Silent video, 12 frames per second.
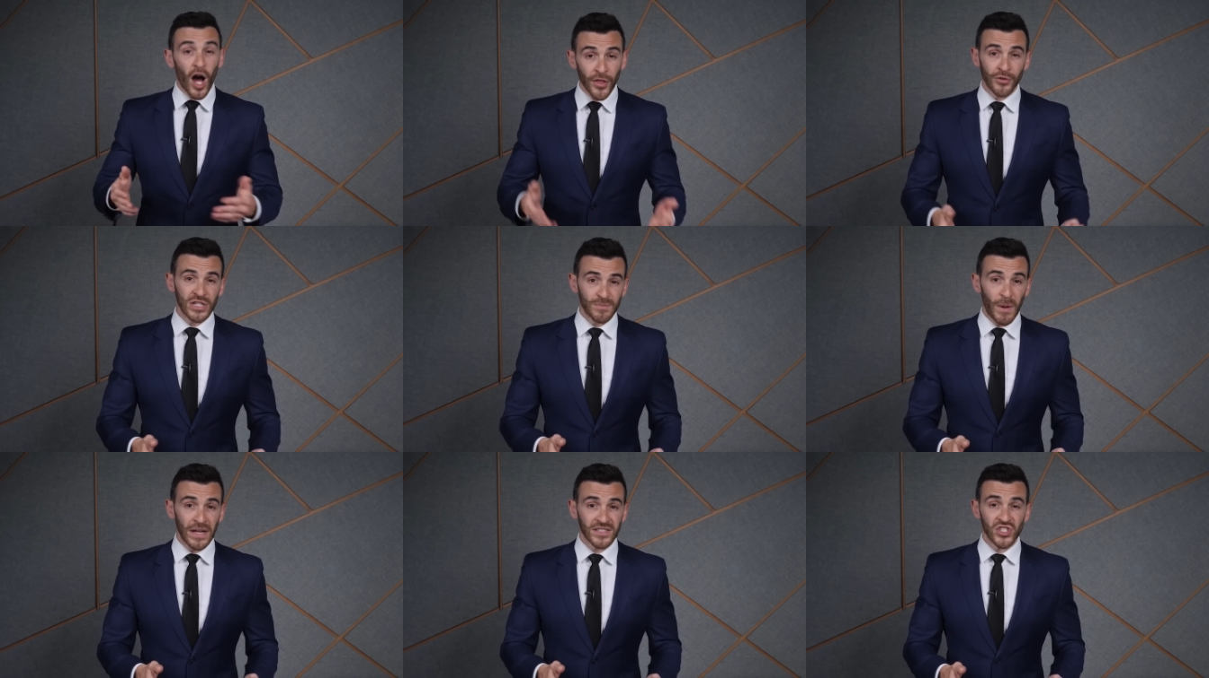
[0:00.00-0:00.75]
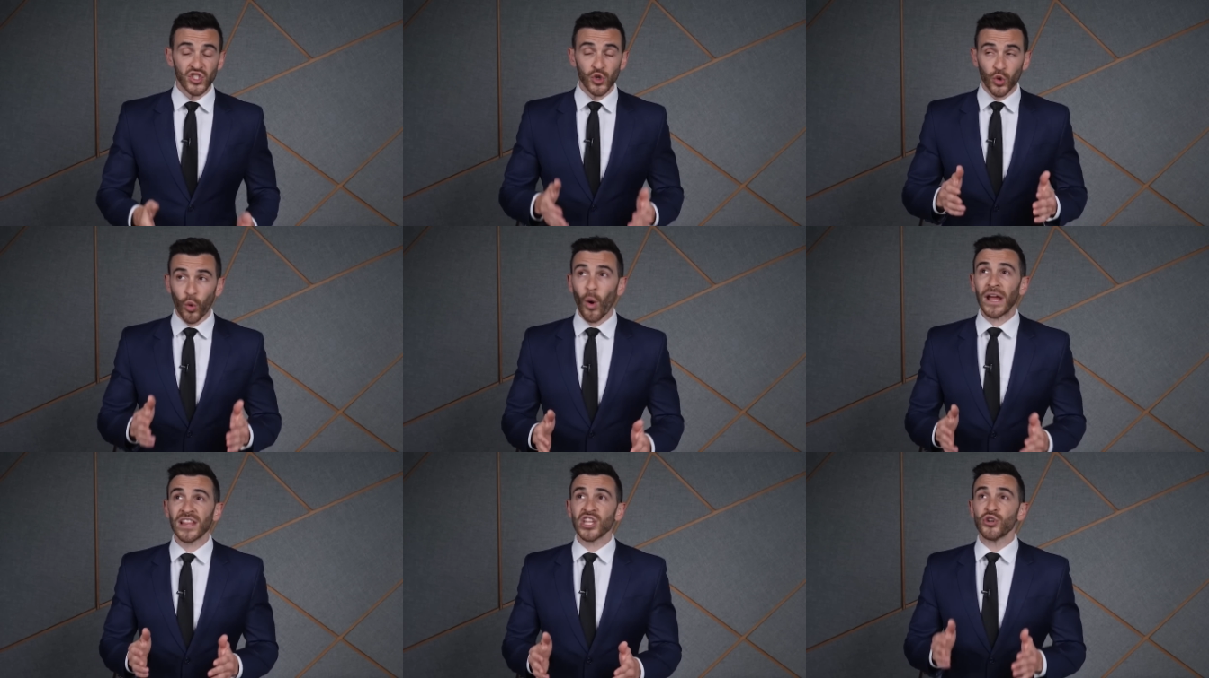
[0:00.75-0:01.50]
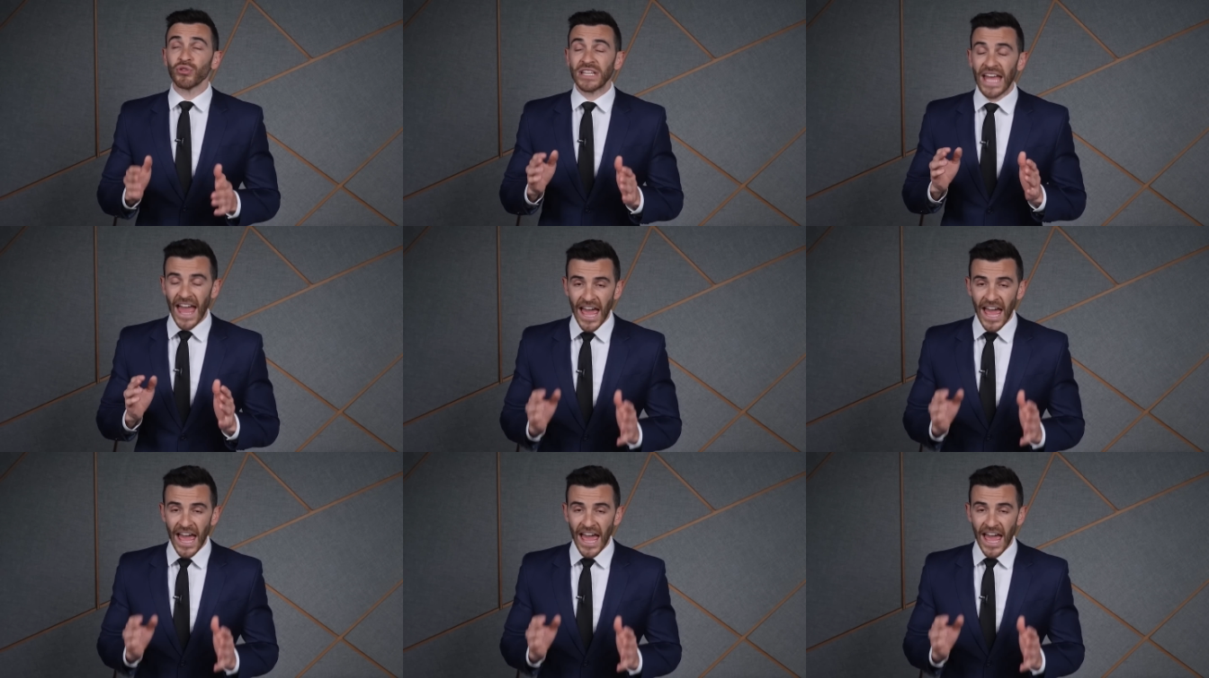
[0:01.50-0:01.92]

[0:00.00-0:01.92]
other responses to quite literally